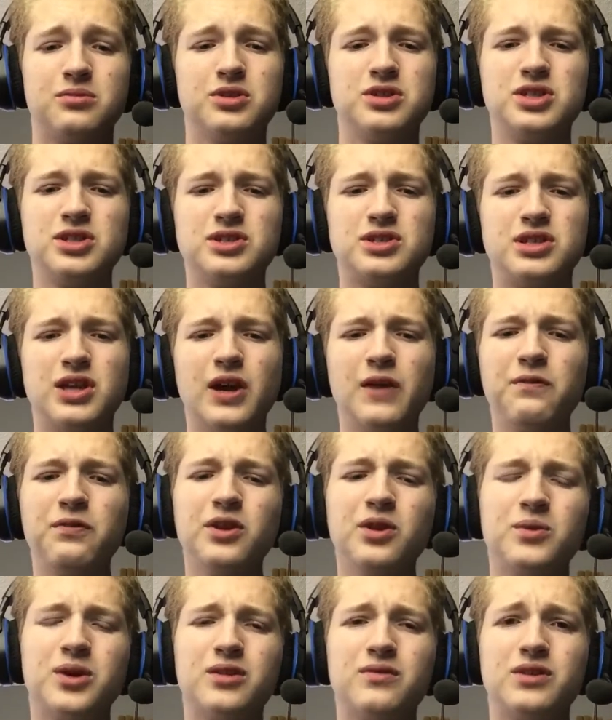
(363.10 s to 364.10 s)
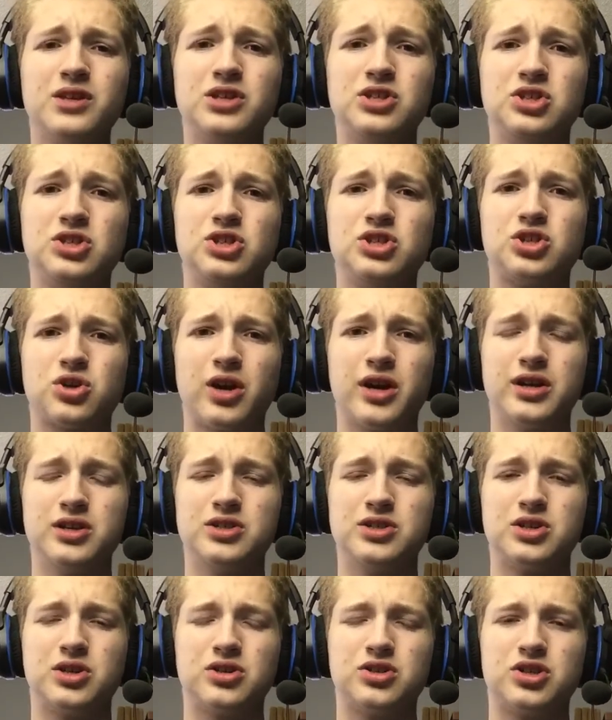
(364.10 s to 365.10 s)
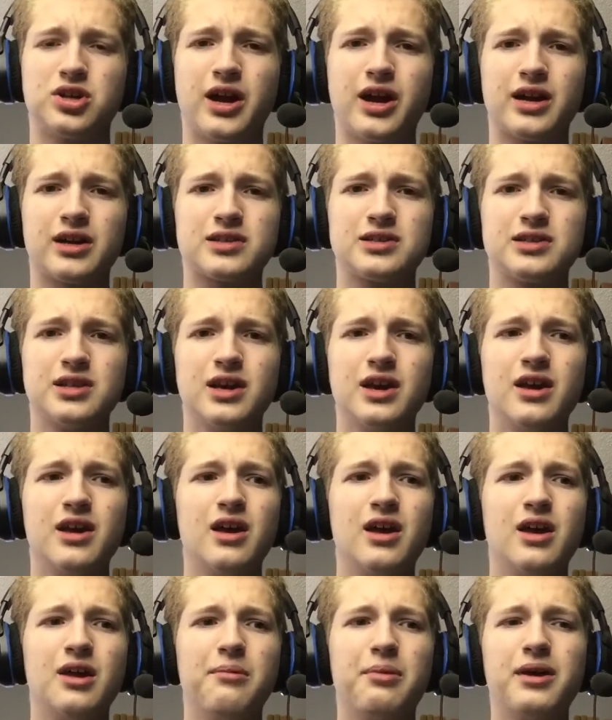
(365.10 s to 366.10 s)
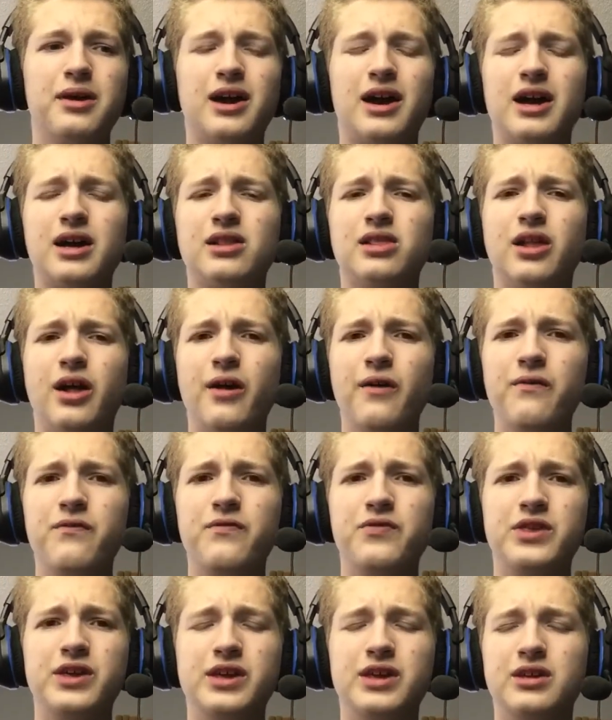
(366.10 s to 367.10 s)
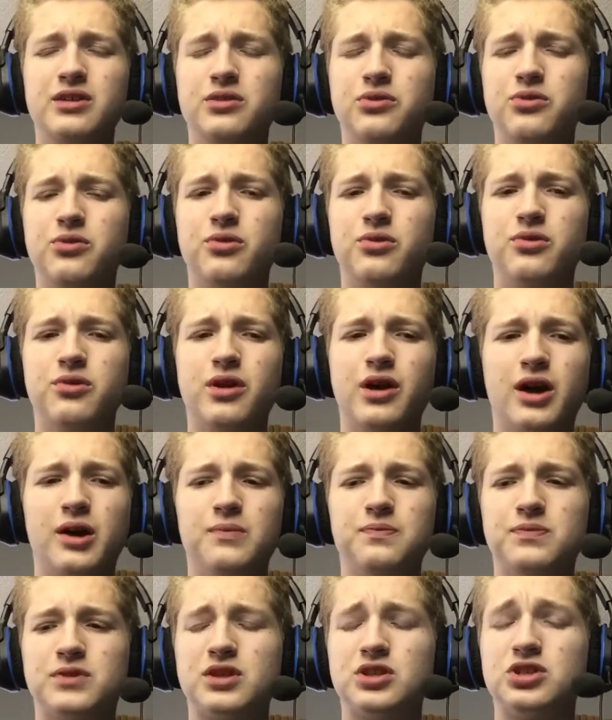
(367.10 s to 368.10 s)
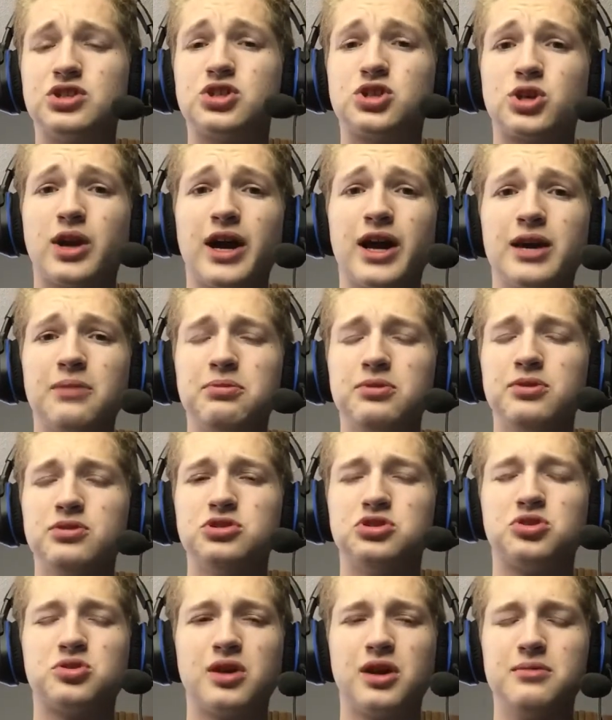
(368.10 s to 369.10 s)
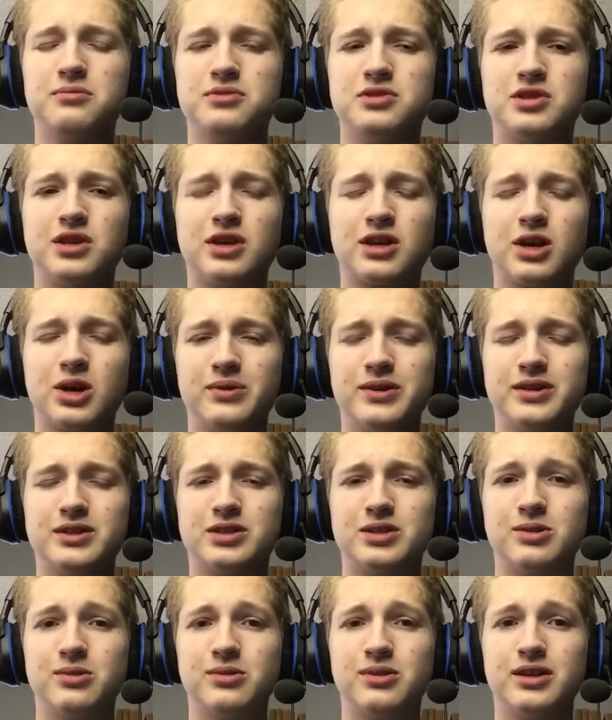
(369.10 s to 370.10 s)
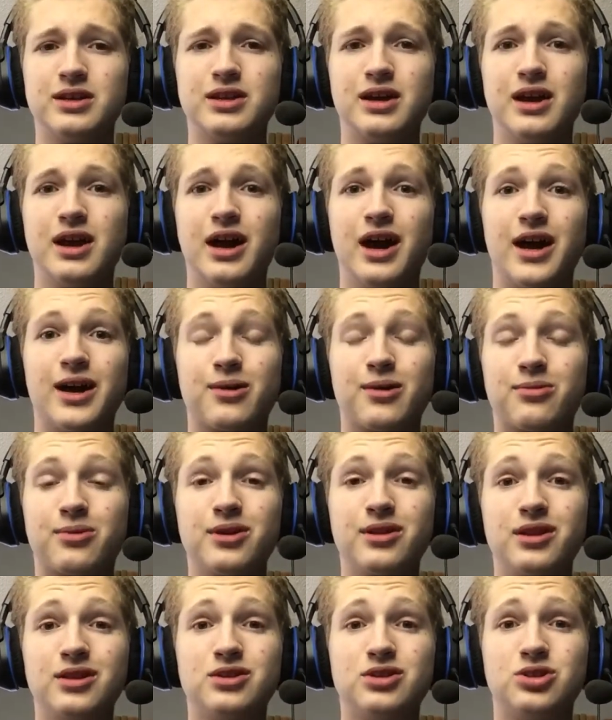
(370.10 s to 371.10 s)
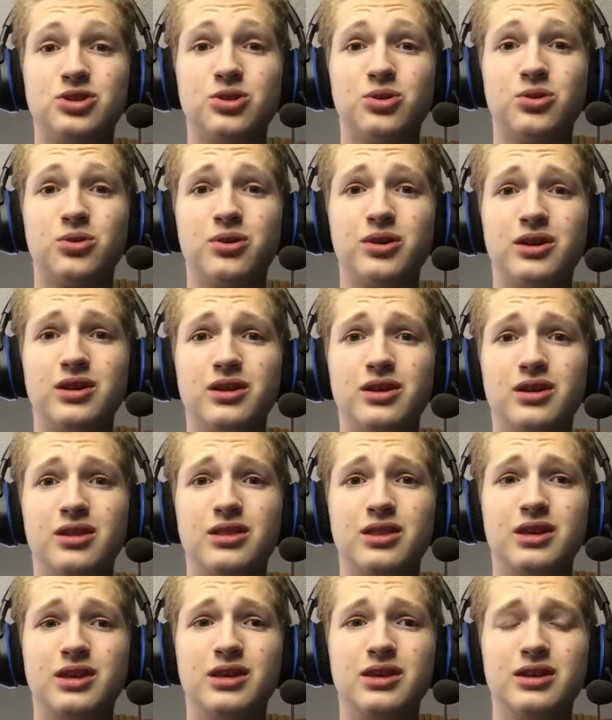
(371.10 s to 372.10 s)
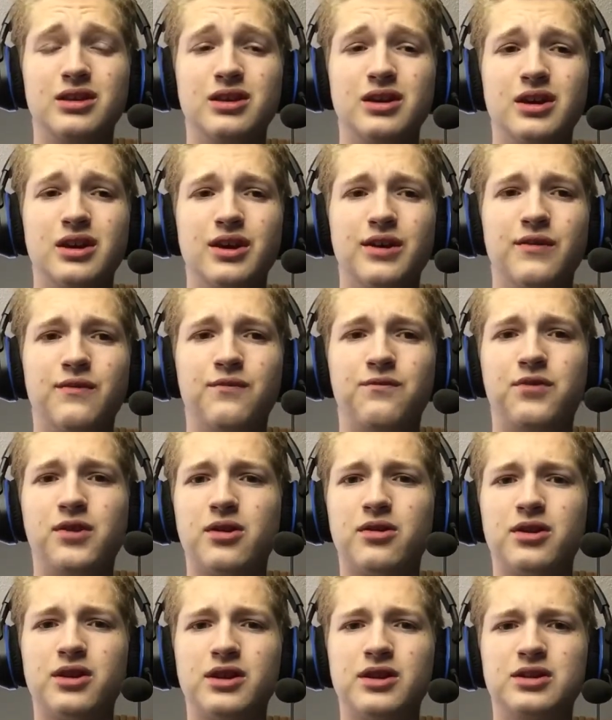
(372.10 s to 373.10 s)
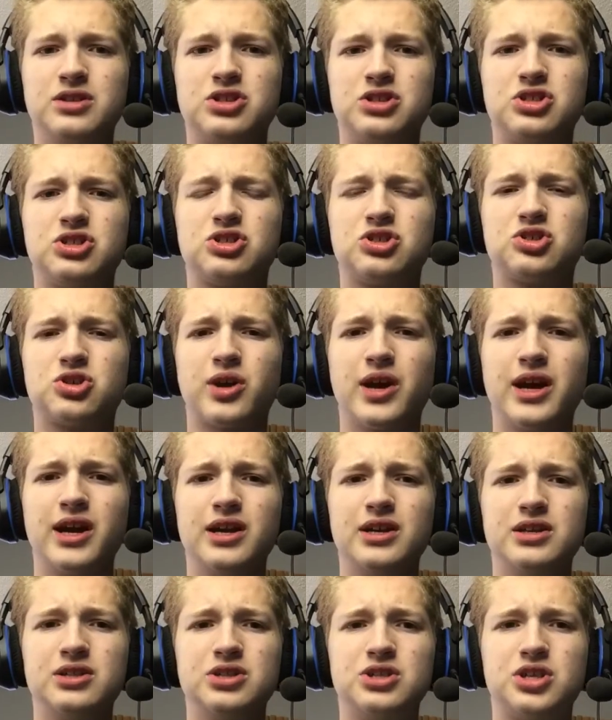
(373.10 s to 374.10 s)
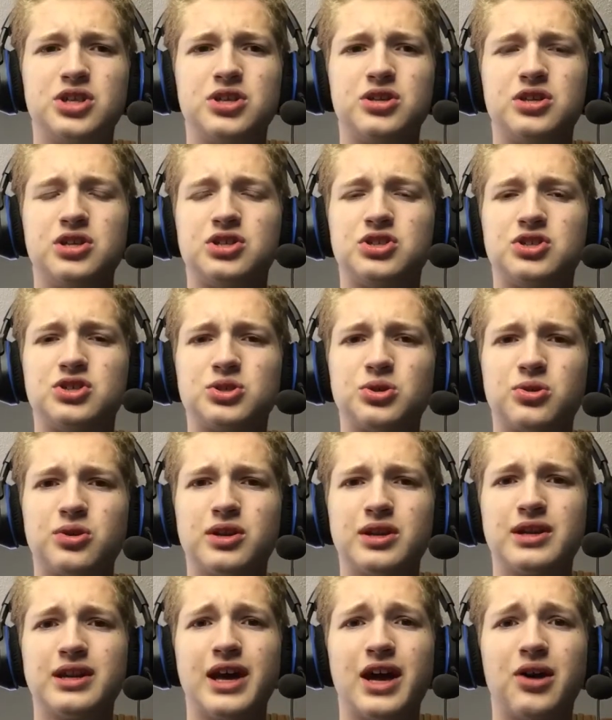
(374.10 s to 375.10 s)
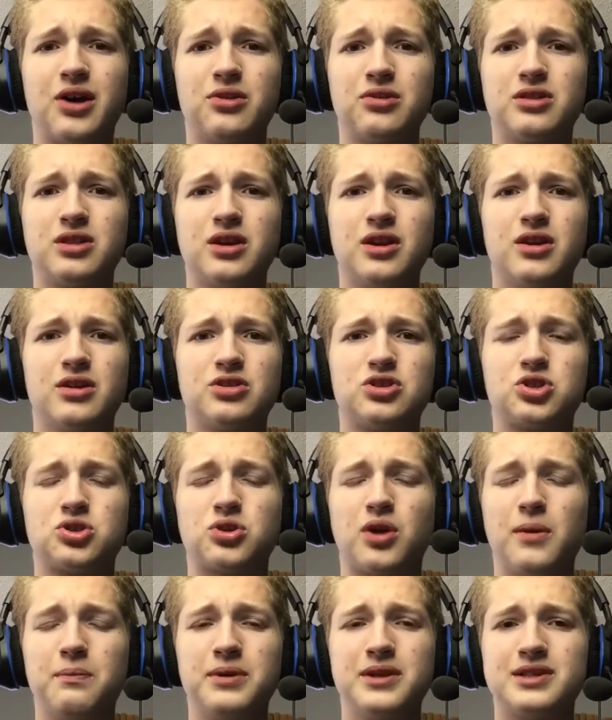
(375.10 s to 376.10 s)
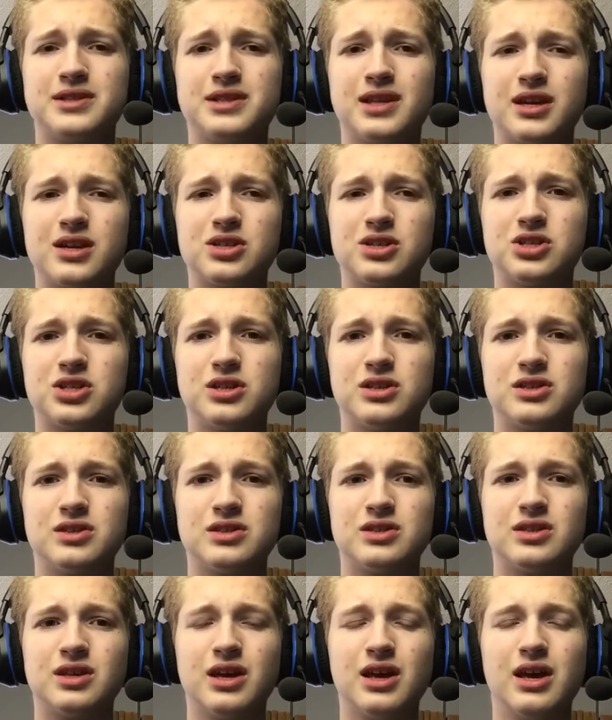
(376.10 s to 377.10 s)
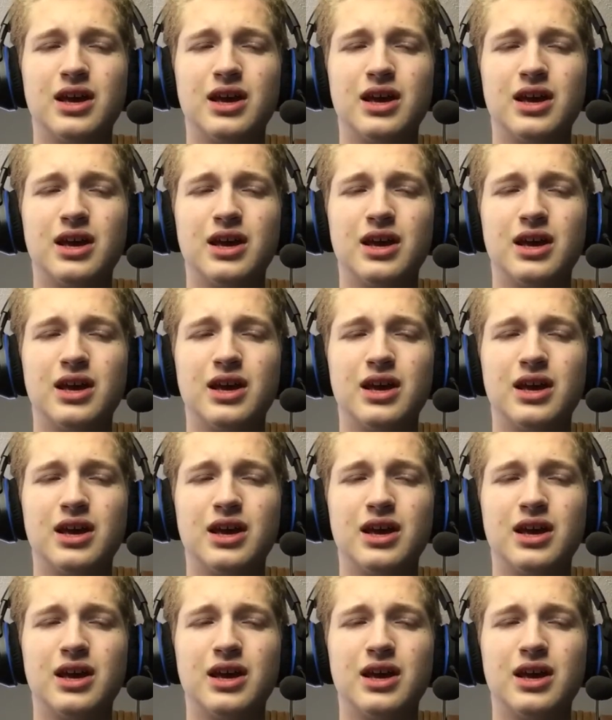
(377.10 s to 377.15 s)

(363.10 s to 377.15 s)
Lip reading: which is definitely one of the stranger tracks. But I love the tribal drums that go into it. I really enjoy the very strange, distorted, out there trumpet sections.